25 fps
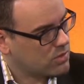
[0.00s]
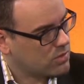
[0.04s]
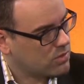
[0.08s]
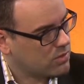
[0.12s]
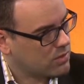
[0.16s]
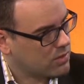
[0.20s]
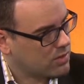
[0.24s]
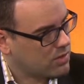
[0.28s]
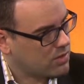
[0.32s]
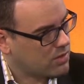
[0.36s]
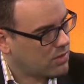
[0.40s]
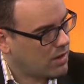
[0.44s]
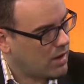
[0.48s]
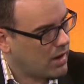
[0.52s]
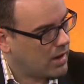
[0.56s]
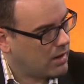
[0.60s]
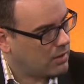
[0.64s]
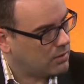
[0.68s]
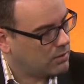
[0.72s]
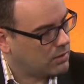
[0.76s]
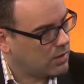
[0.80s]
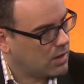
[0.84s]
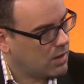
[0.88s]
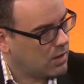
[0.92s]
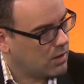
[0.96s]
sort of
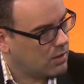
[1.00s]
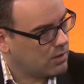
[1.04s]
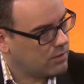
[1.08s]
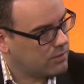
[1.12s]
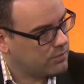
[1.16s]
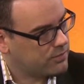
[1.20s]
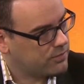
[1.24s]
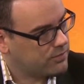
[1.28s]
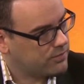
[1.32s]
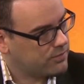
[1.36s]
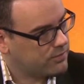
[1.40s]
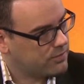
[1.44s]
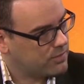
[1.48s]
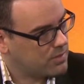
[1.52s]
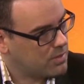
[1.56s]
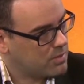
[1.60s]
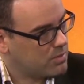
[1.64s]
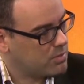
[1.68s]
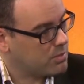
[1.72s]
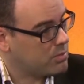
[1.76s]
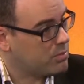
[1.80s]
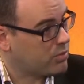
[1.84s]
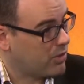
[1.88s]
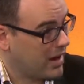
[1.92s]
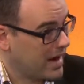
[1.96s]
style of
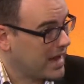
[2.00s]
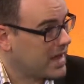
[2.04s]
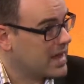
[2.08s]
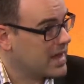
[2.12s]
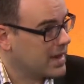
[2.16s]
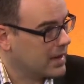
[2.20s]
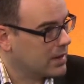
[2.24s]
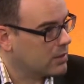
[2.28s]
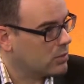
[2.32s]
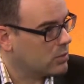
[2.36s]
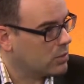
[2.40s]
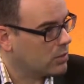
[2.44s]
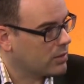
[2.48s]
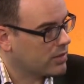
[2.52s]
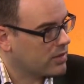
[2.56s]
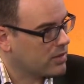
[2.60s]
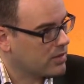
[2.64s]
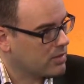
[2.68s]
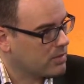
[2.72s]
breaking in a horse,